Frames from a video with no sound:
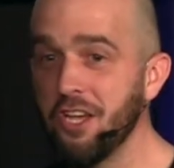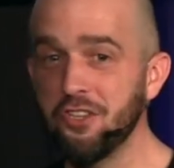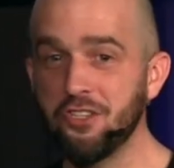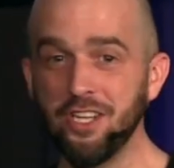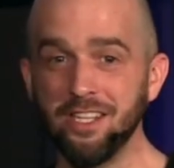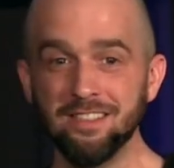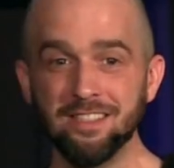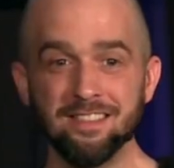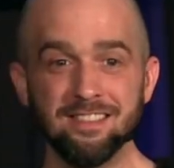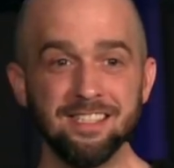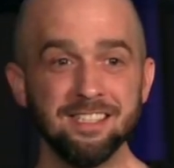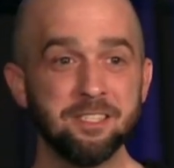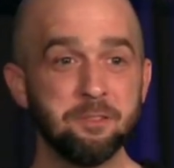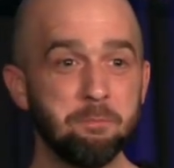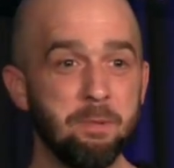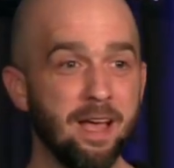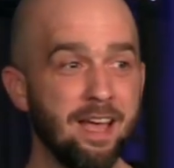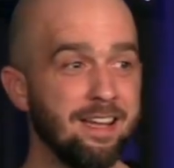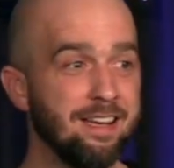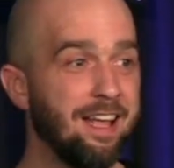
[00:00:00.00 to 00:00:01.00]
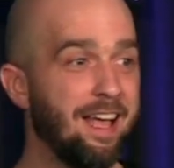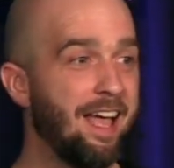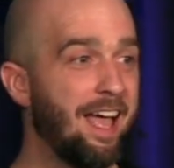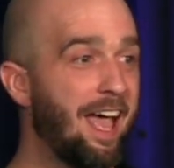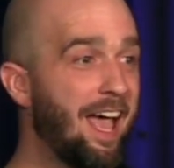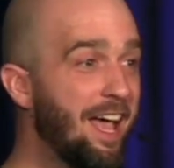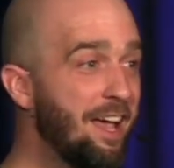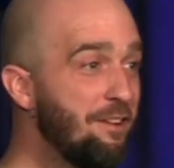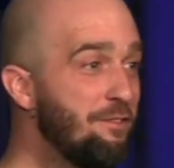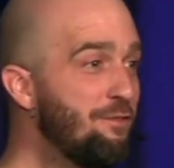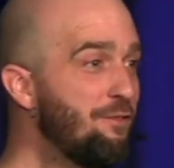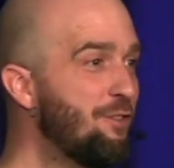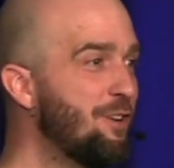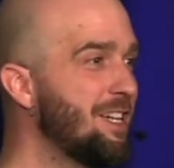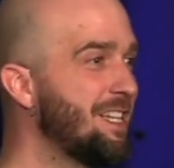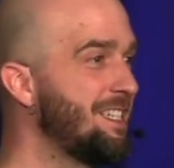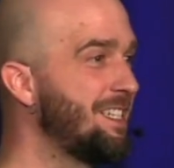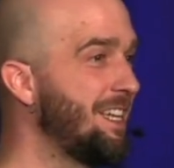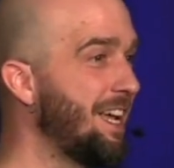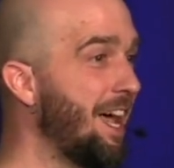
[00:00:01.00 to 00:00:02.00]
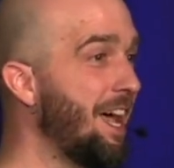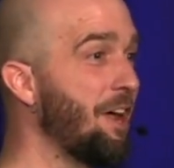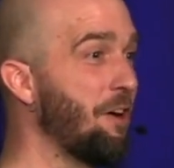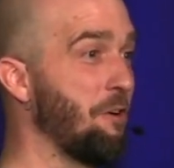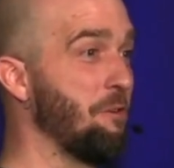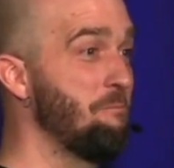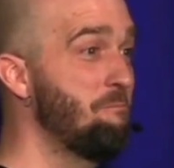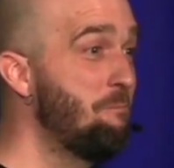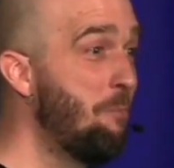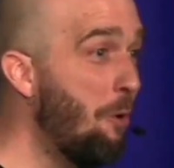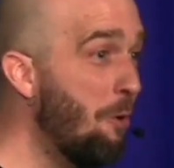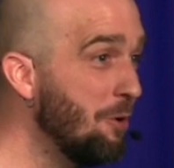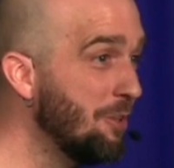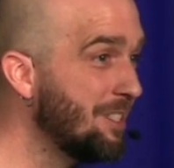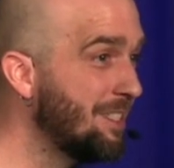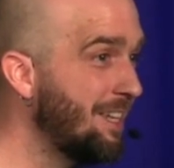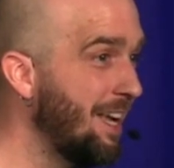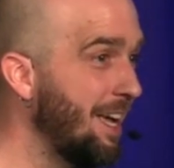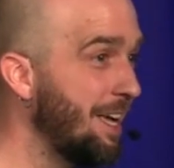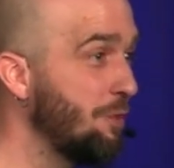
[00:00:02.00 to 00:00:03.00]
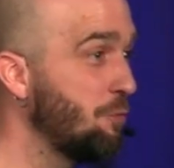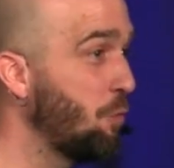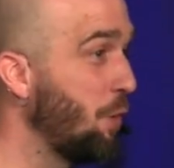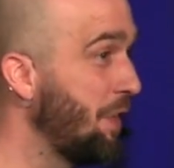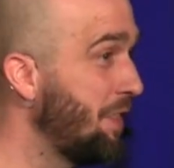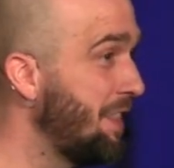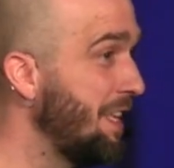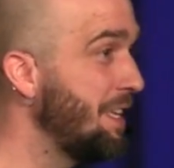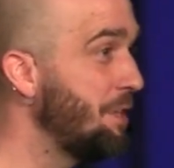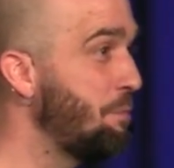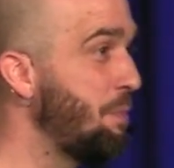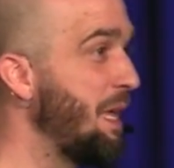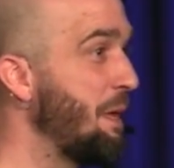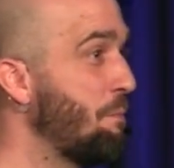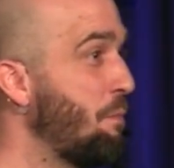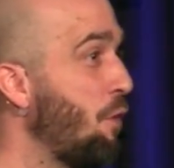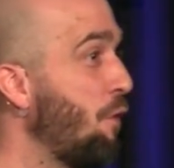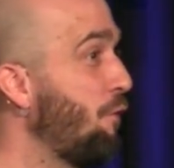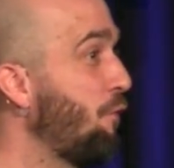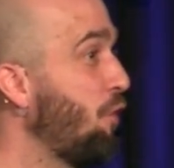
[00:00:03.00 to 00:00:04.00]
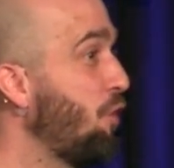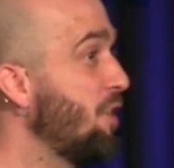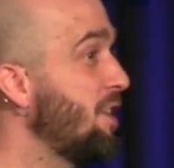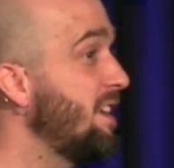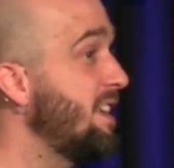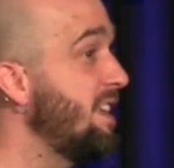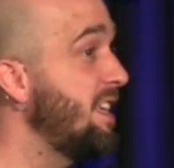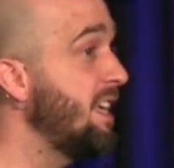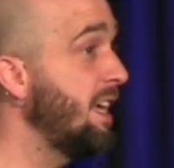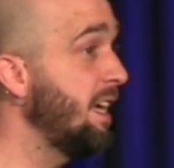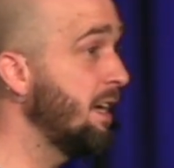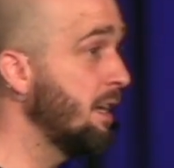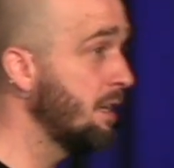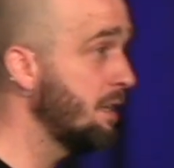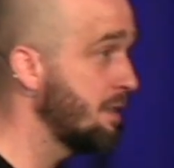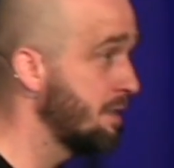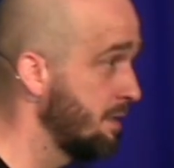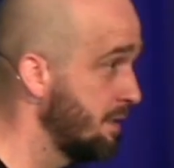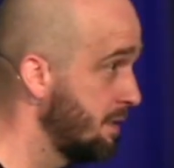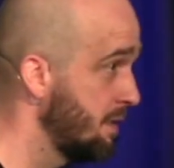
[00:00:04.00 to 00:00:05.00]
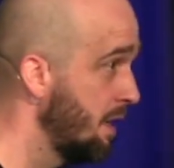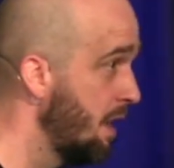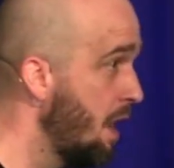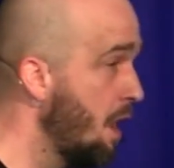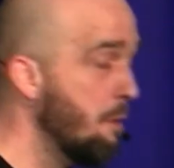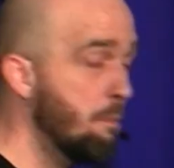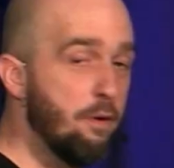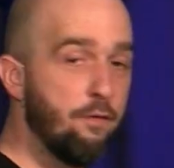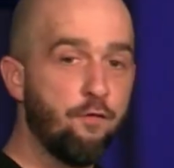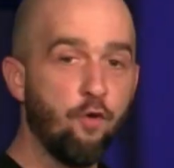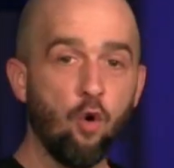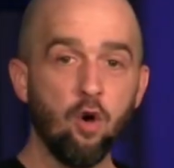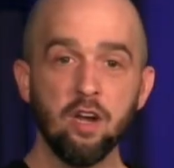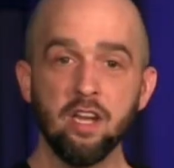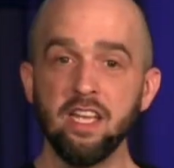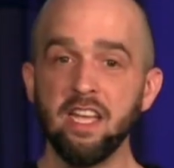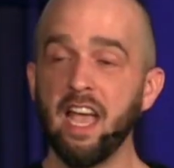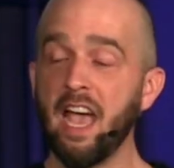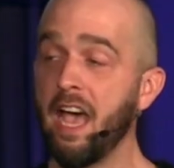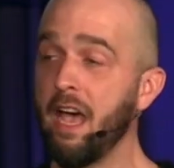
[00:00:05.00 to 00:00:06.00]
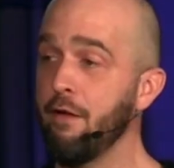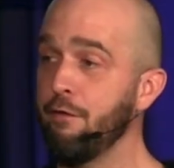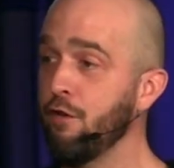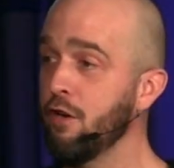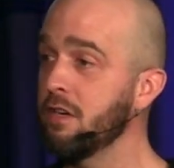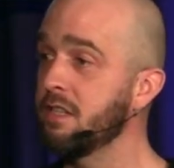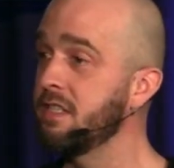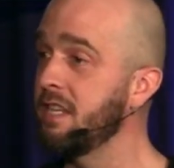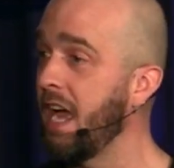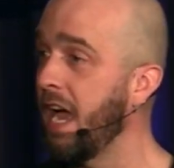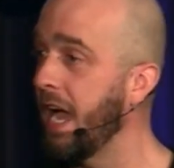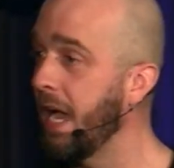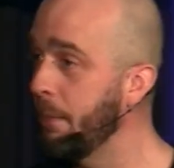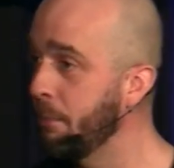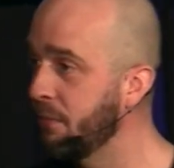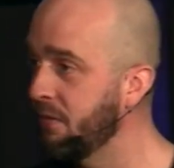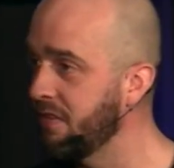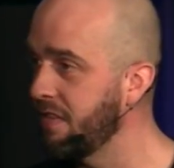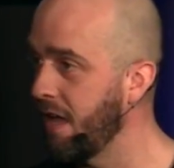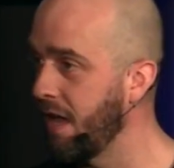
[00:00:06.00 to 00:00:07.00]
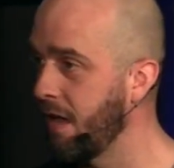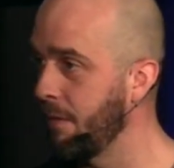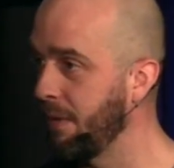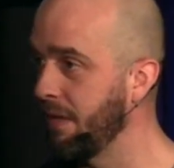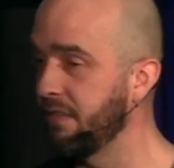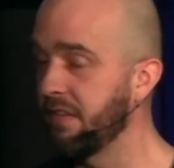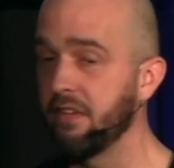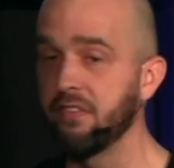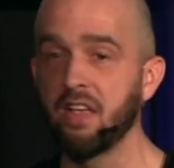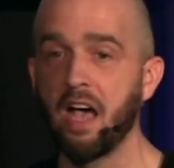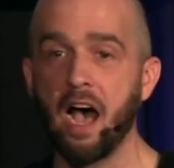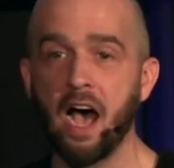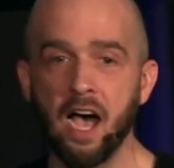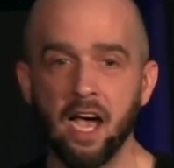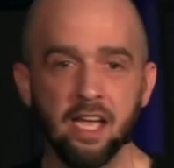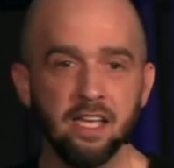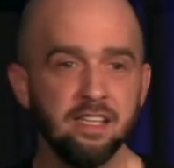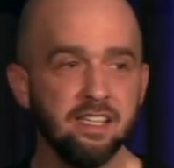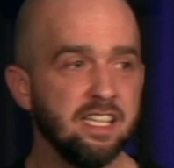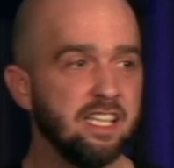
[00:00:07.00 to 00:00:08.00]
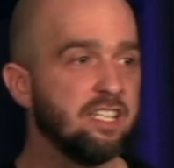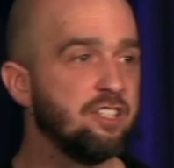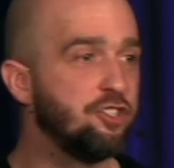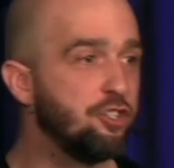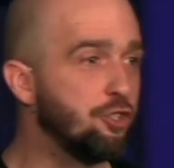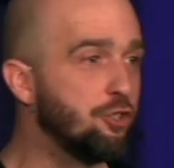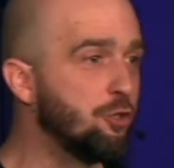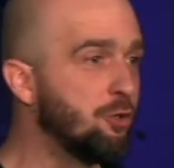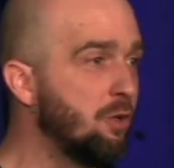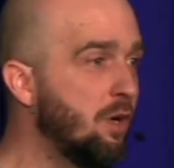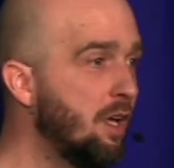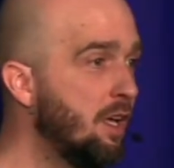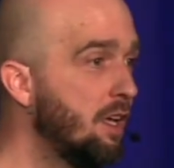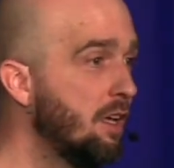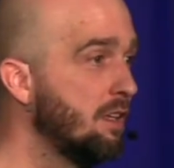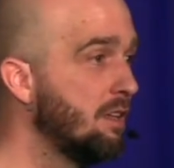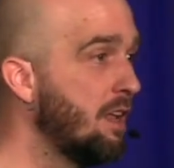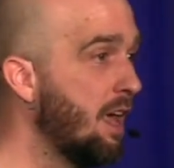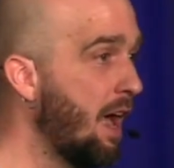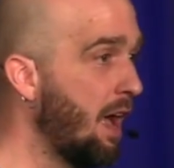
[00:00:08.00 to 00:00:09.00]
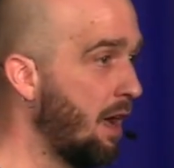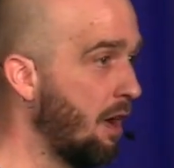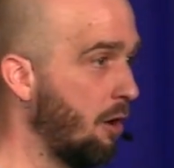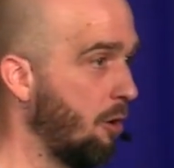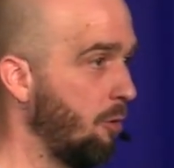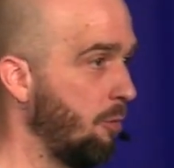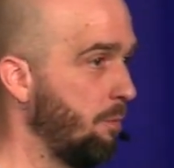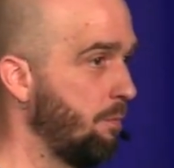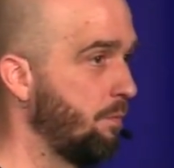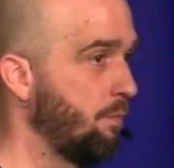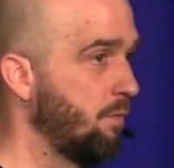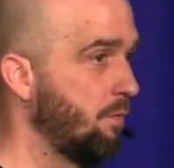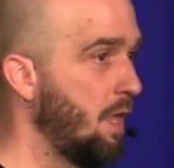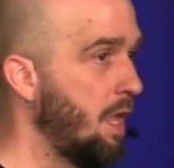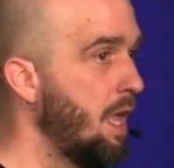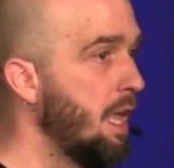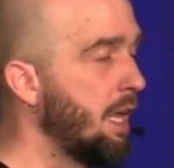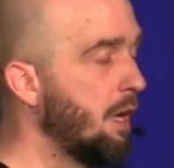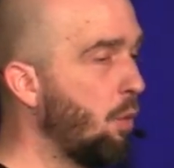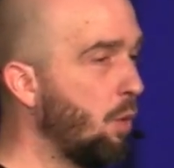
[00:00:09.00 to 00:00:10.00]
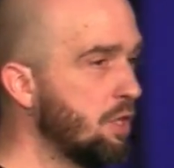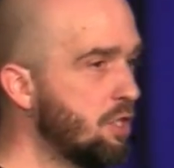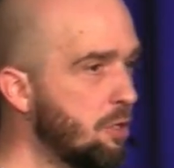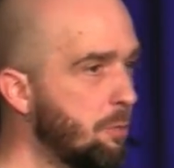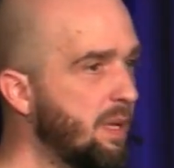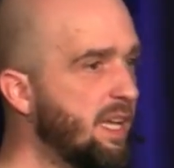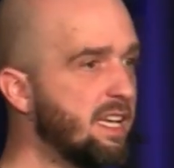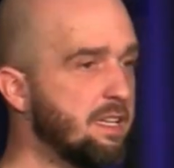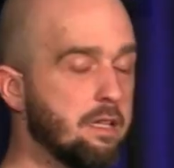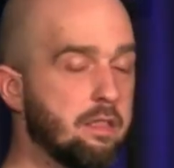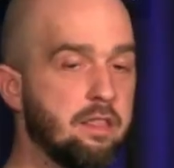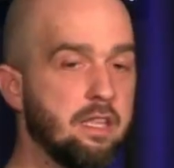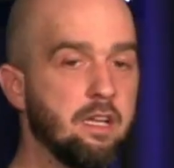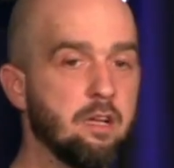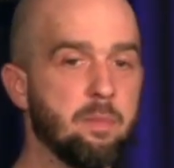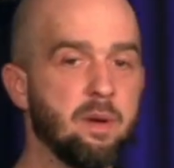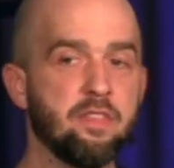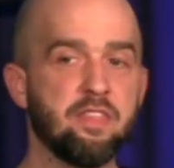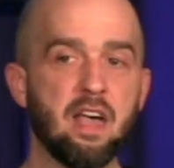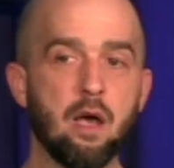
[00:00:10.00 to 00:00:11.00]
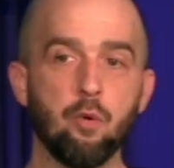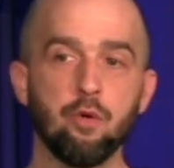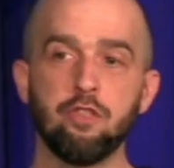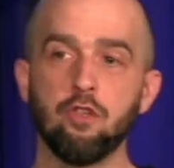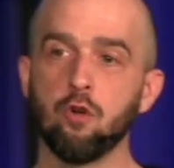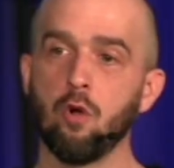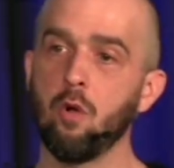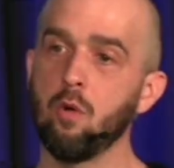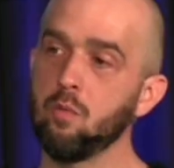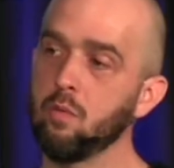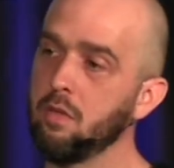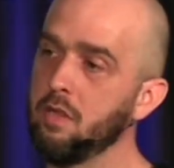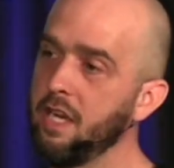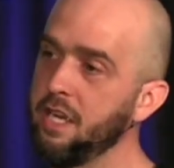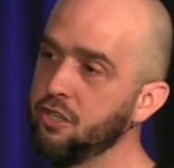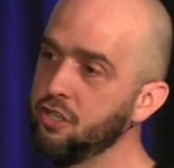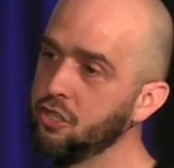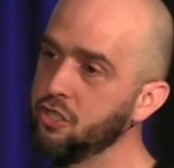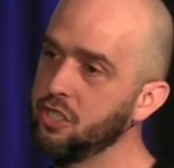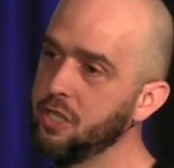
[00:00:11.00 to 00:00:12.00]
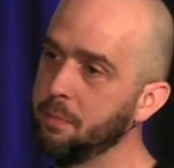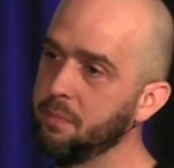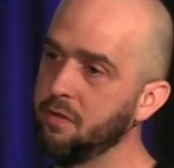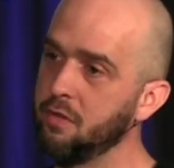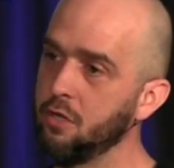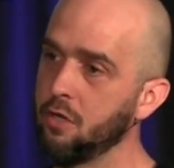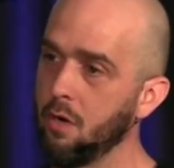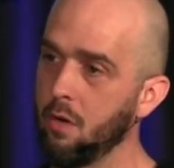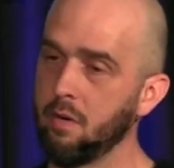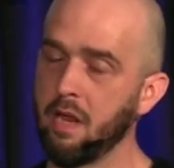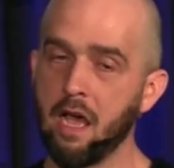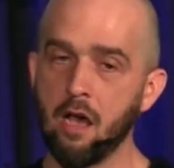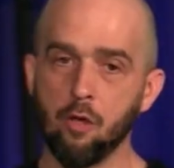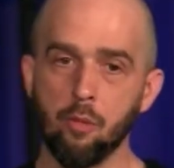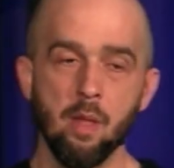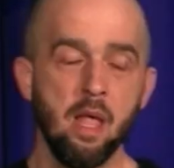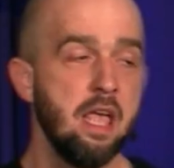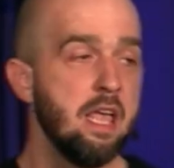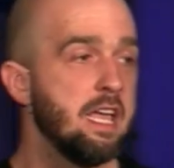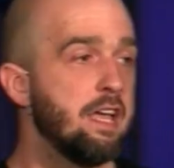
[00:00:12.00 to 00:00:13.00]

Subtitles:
Jesus has spent every day or most days with these people for years before he ever taps them and says, I need you now. And I want you to begin to think about that with your own relationships and your own health.